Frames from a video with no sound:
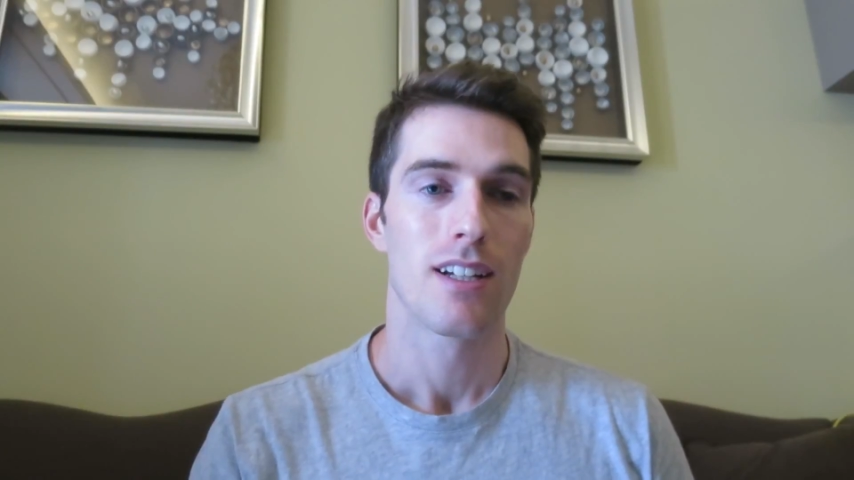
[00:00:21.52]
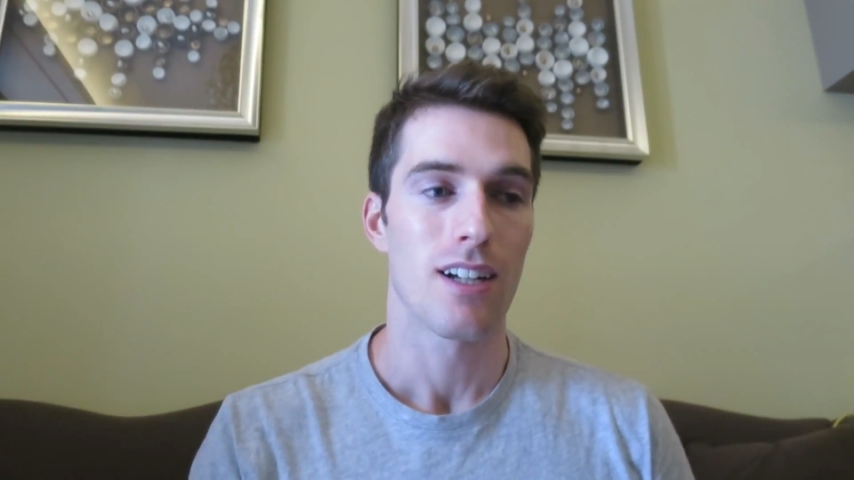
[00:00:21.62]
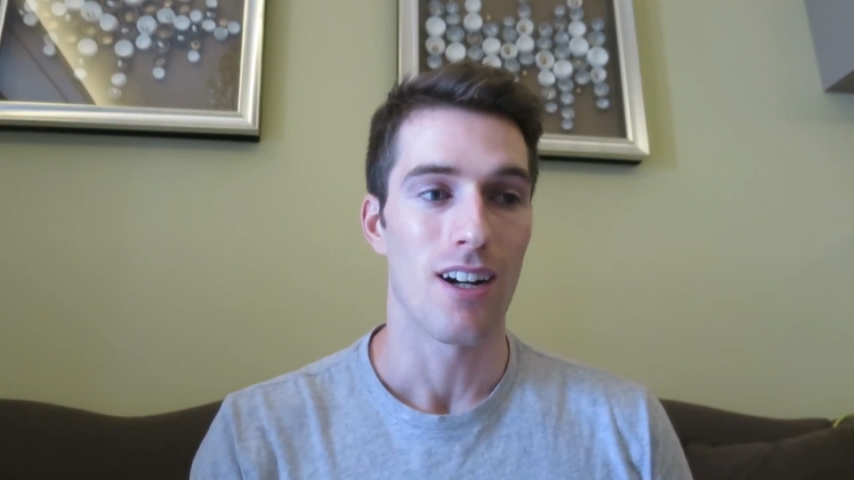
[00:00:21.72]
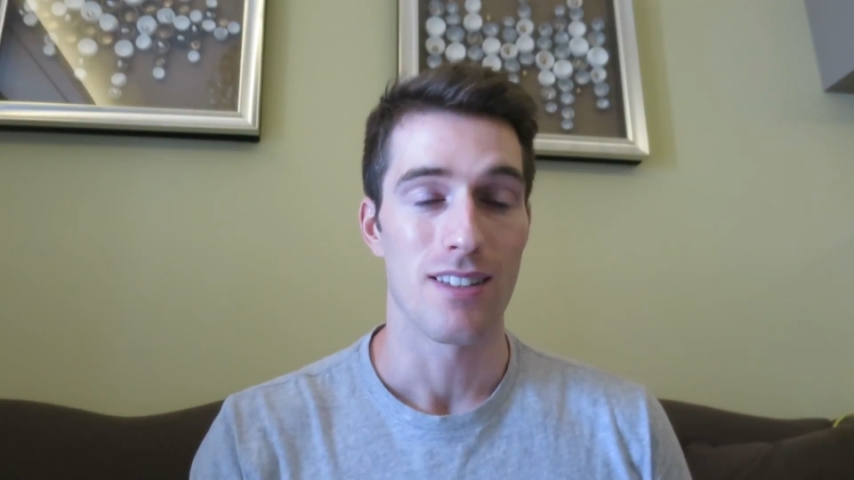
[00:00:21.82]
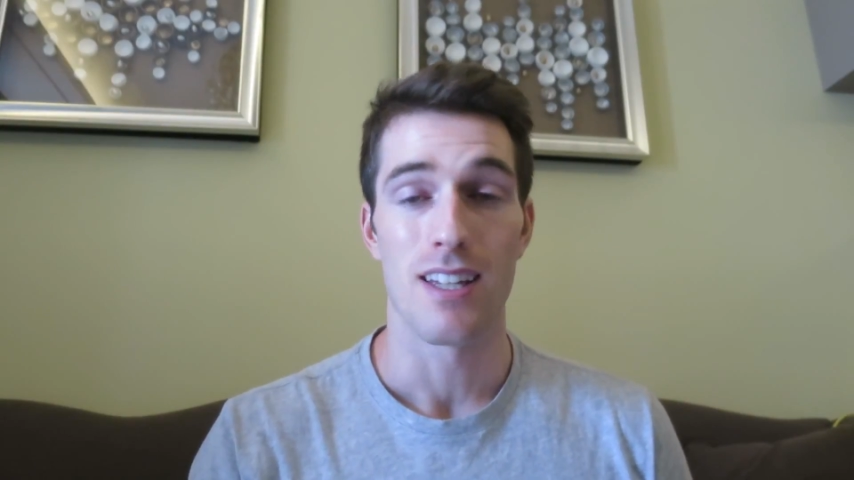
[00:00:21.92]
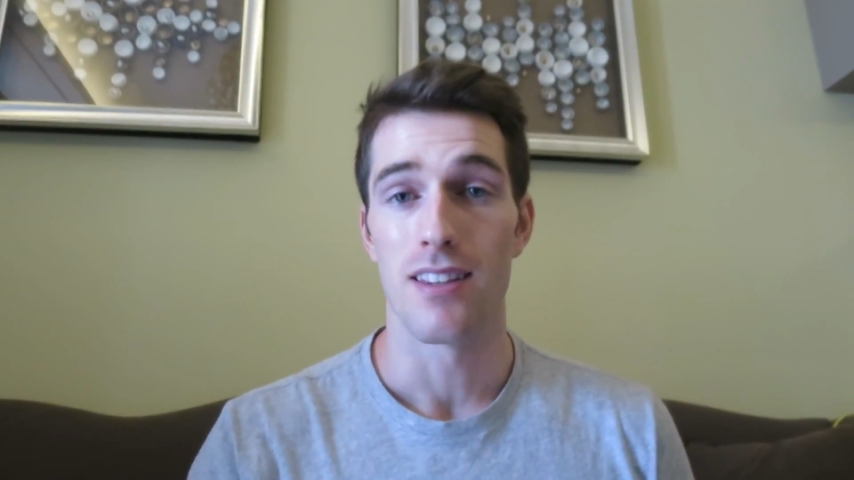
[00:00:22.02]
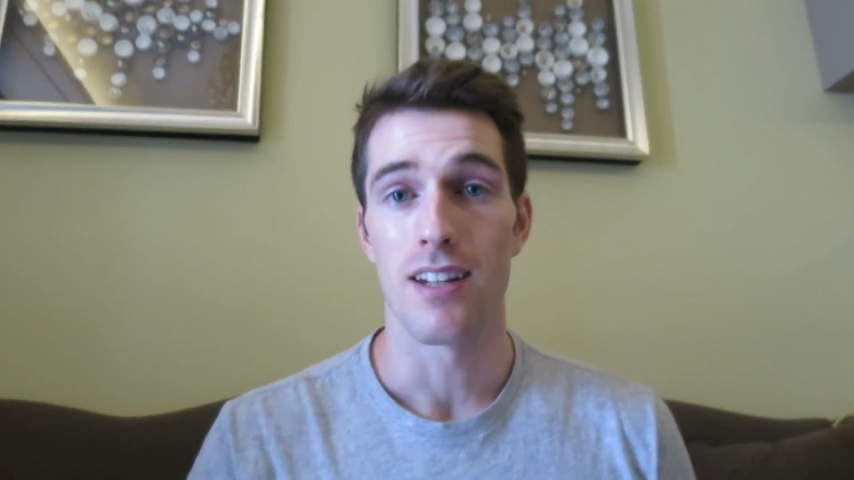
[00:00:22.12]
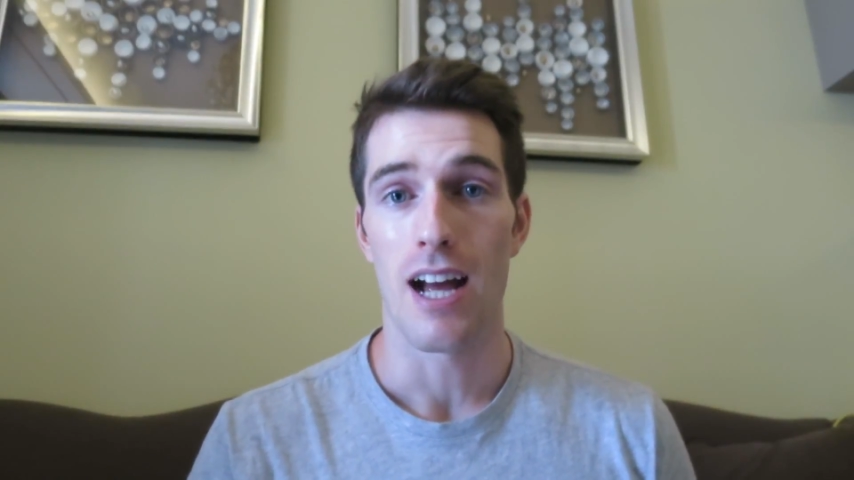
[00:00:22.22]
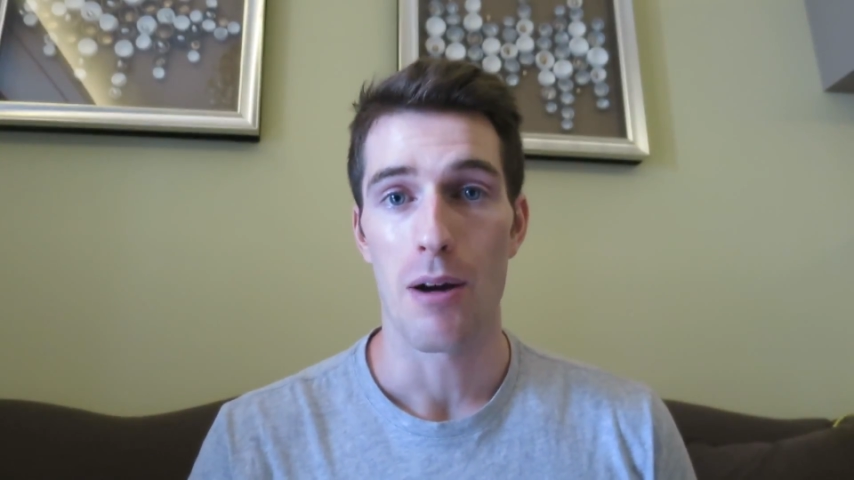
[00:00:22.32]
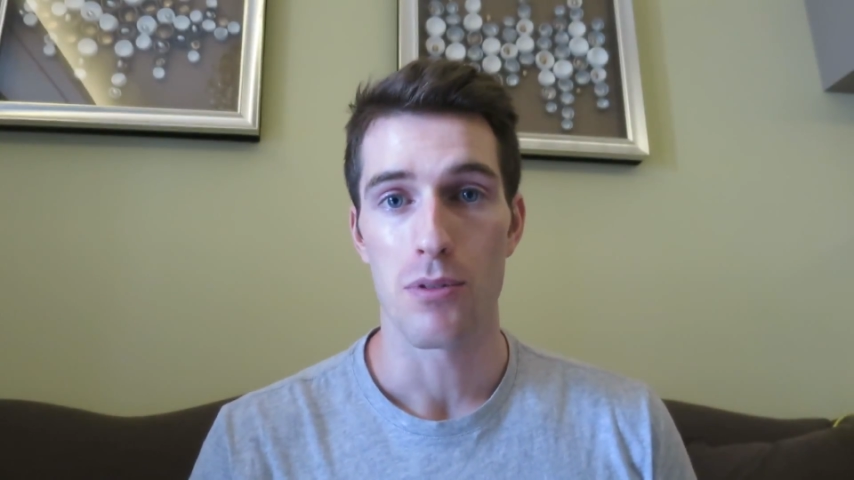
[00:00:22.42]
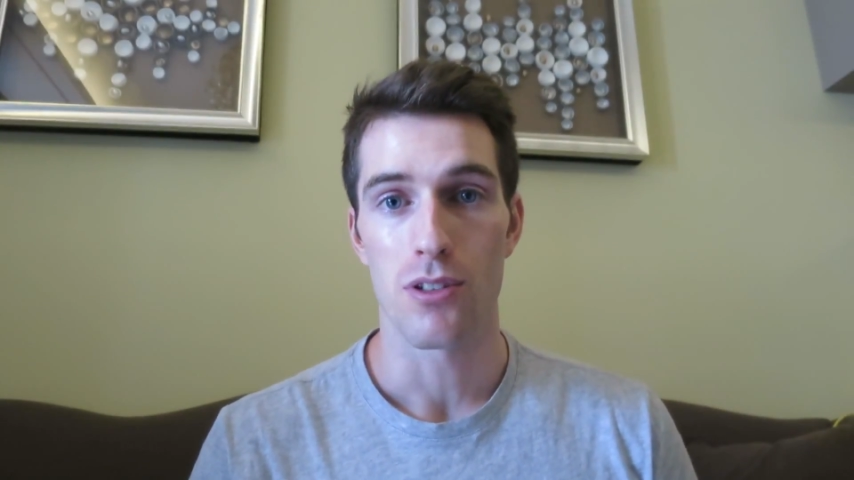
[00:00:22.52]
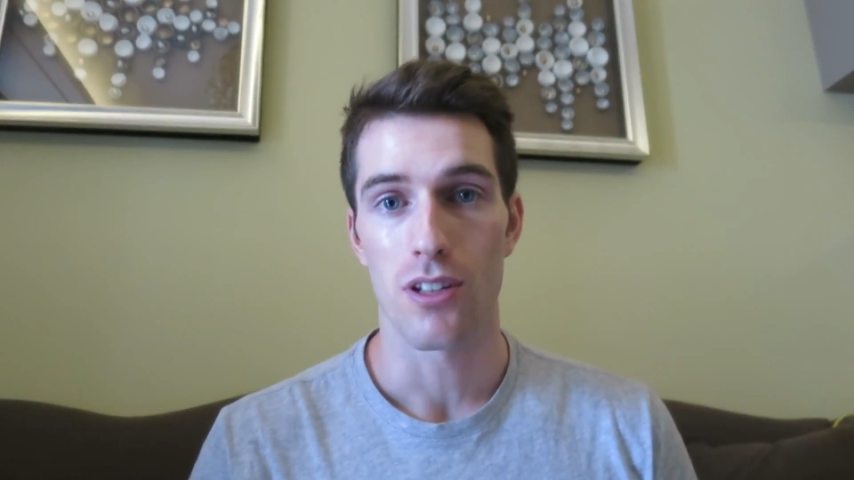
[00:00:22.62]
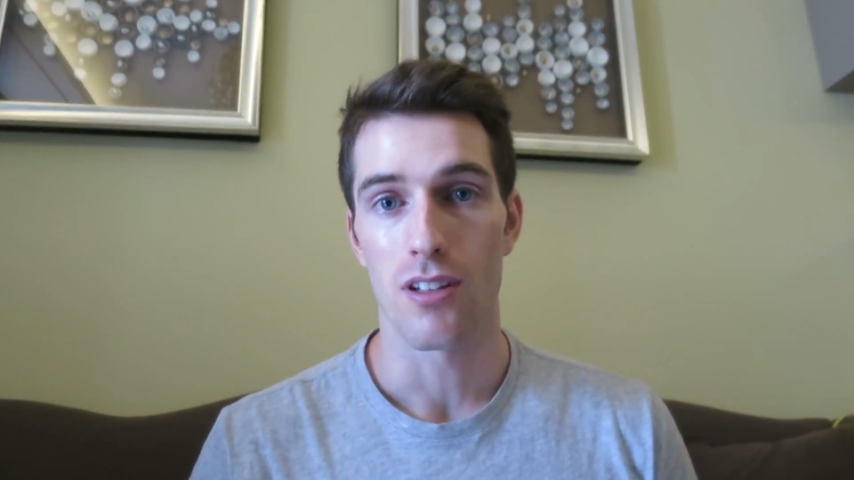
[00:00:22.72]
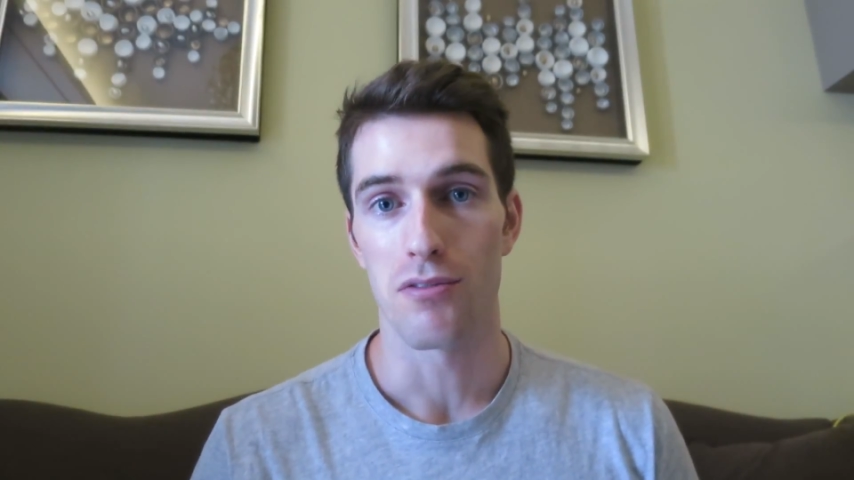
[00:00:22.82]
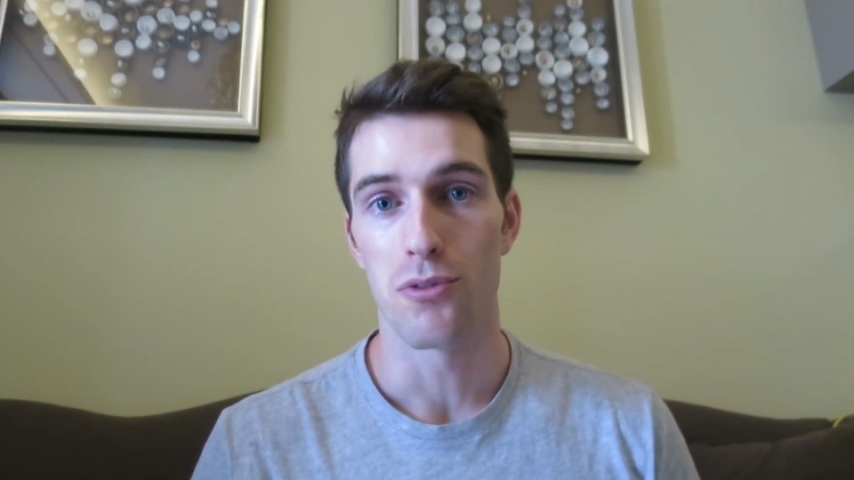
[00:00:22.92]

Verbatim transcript: content that I was looking